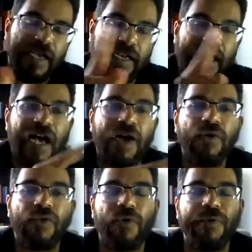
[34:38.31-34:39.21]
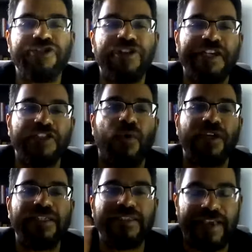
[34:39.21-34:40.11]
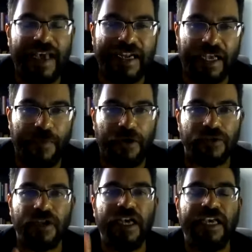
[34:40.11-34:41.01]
Now, the question is, what is the carrying amount?